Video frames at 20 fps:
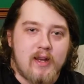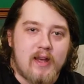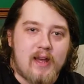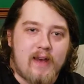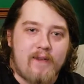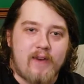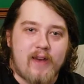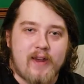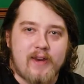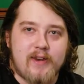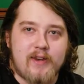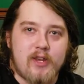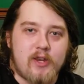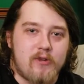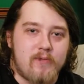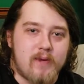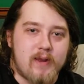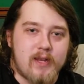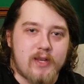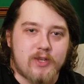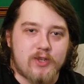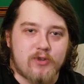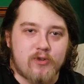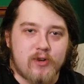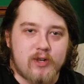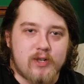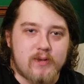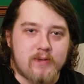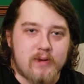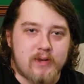I've had too many
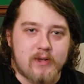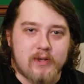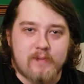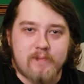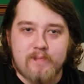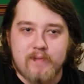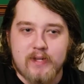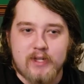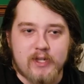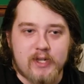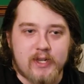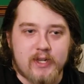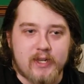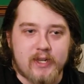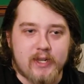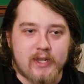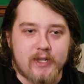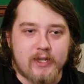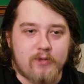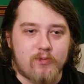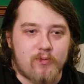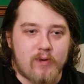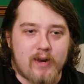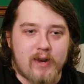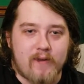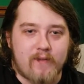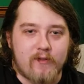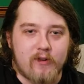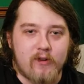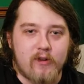stories about missing kids,
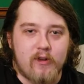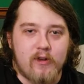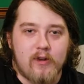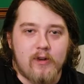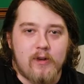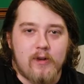whatever.